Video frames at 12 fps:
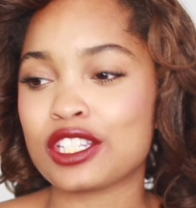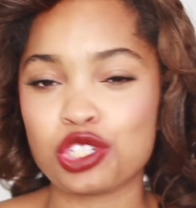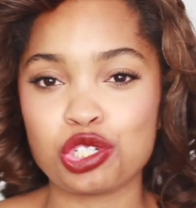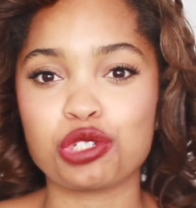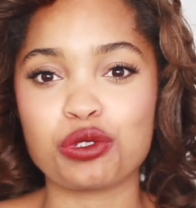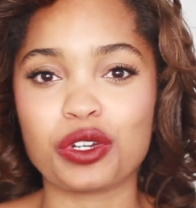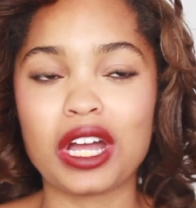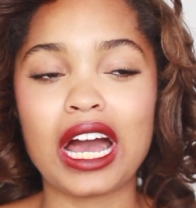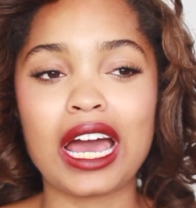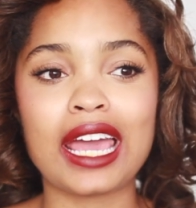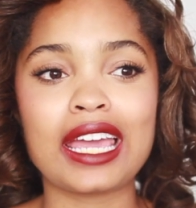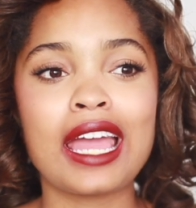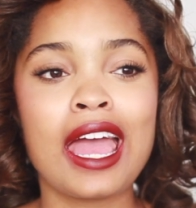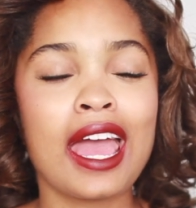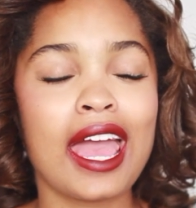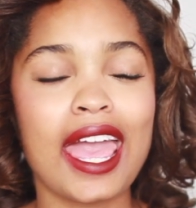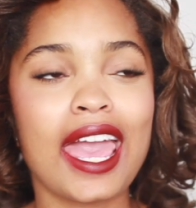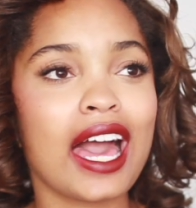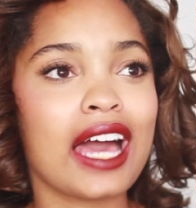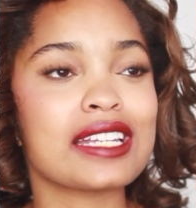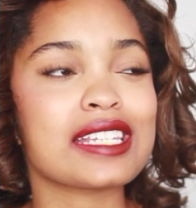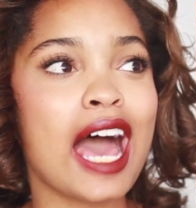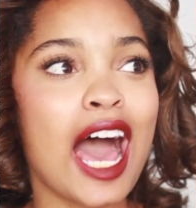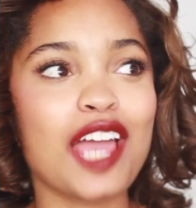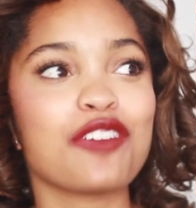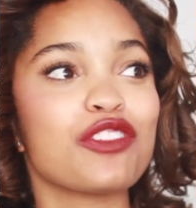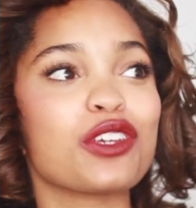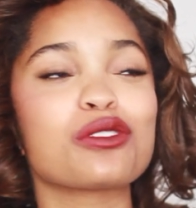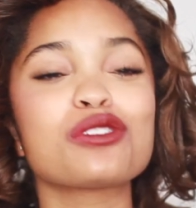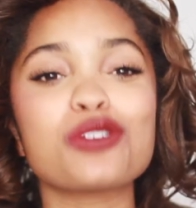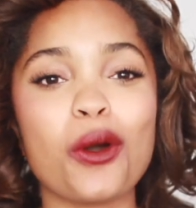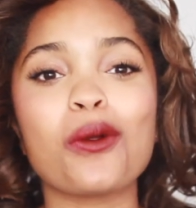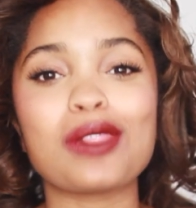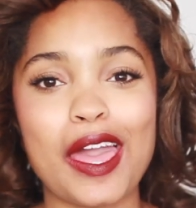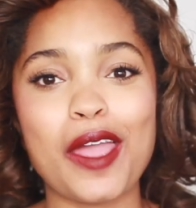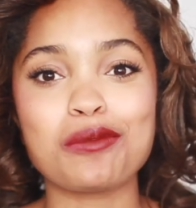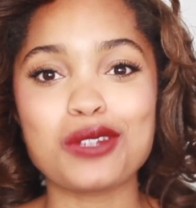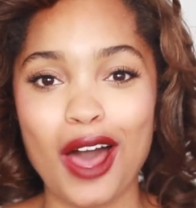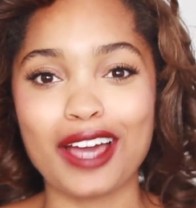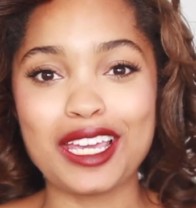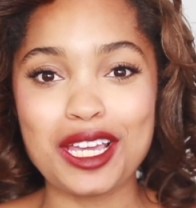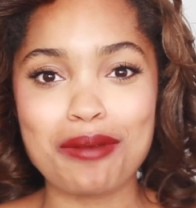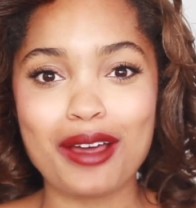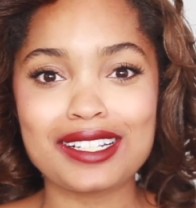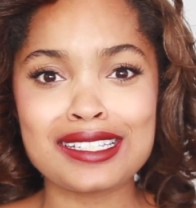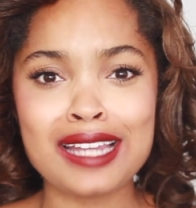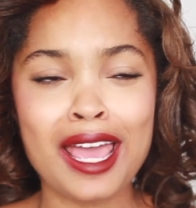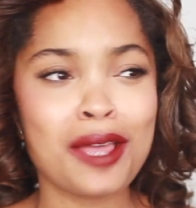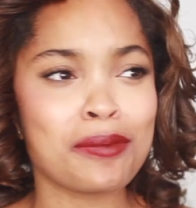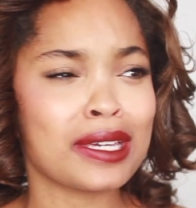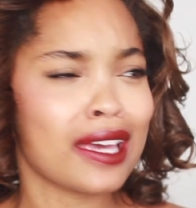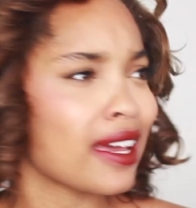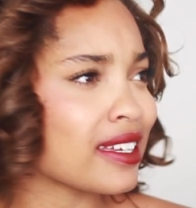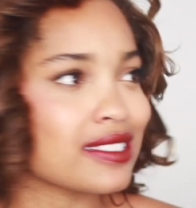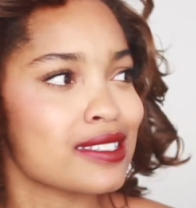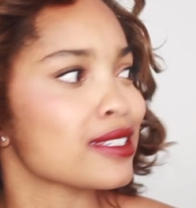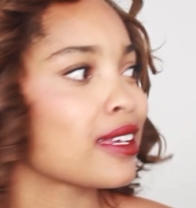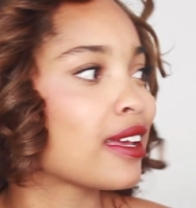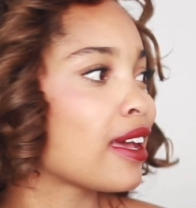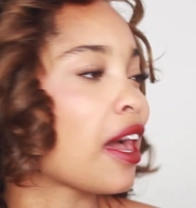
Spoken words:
since junior high, and I feel so lame talking about it today because